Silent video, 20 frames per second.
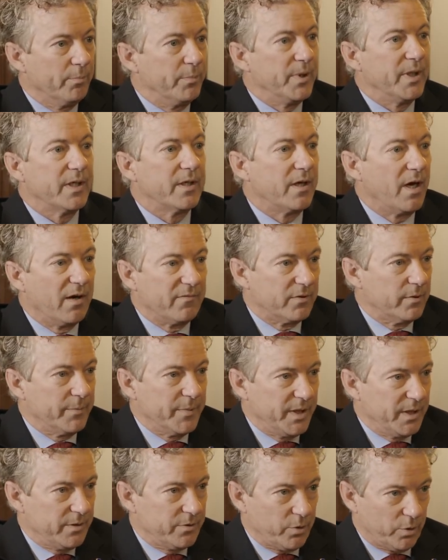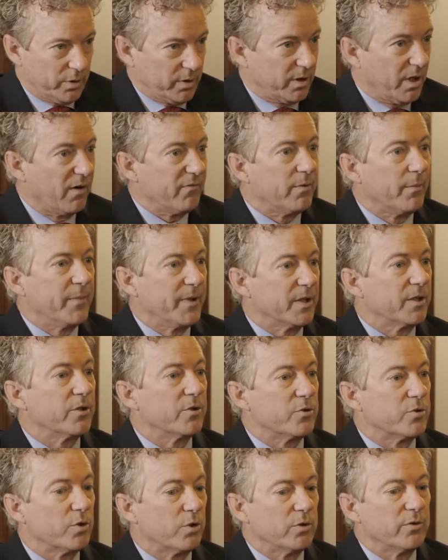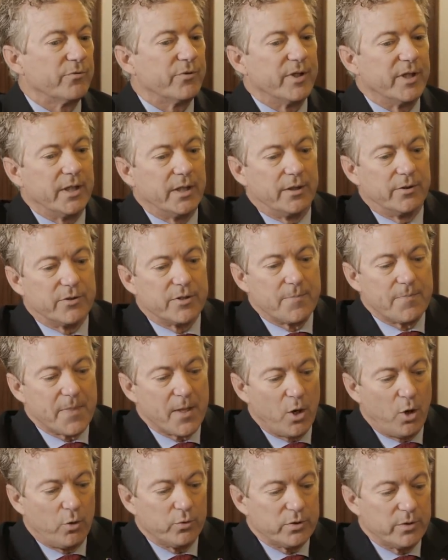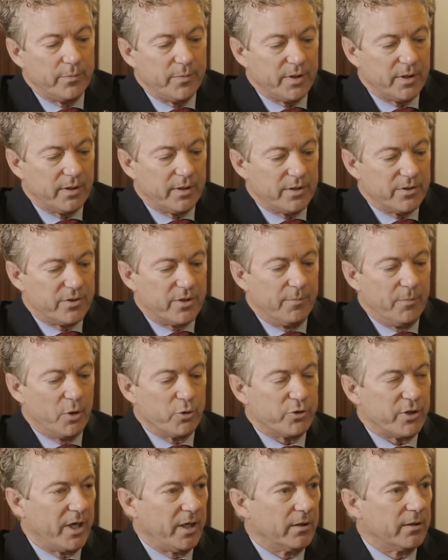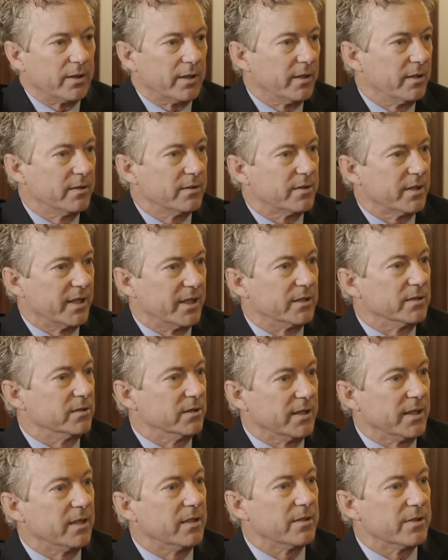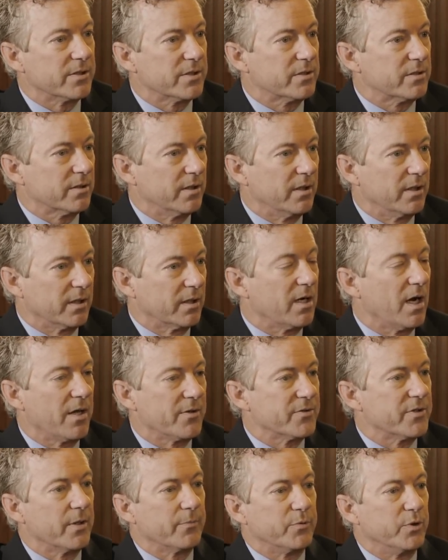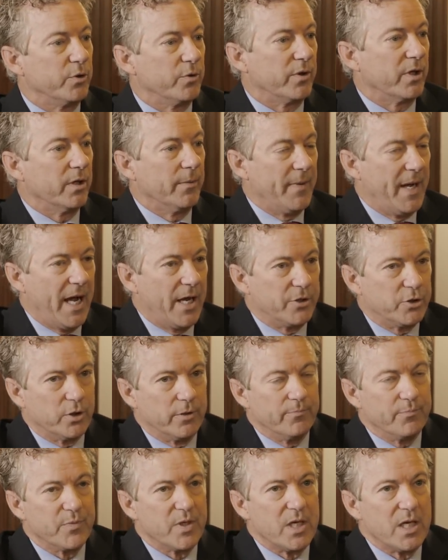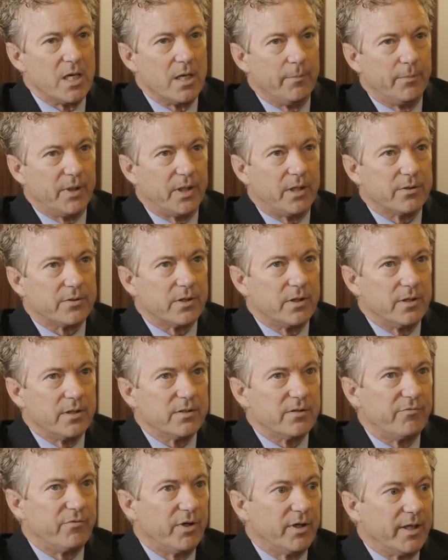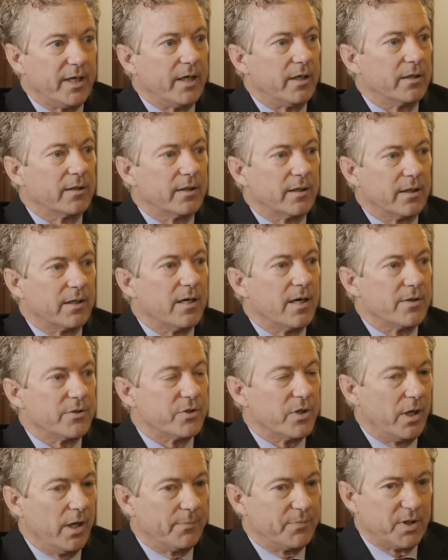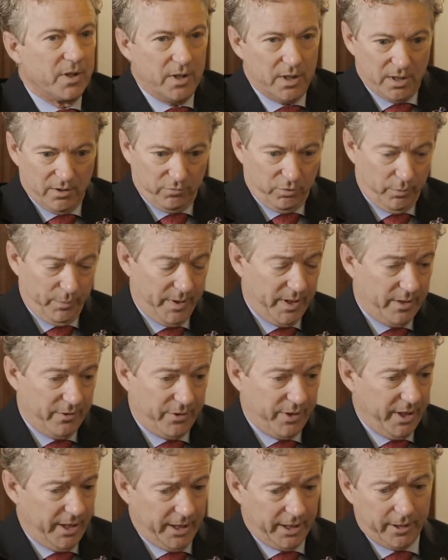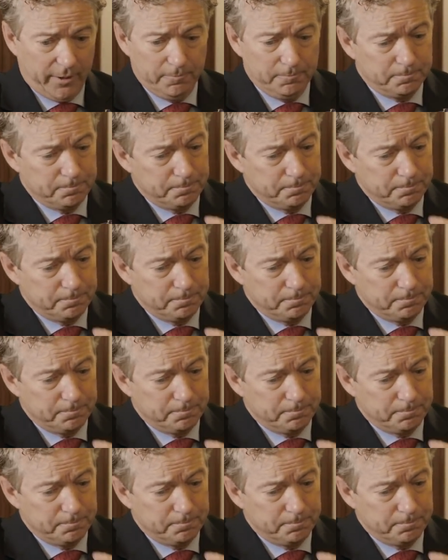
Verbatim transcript: big government or government control of things ultimately is the most arrogant and elitist uh, concept you can imagine, because it is a very arrogant concept for me to think,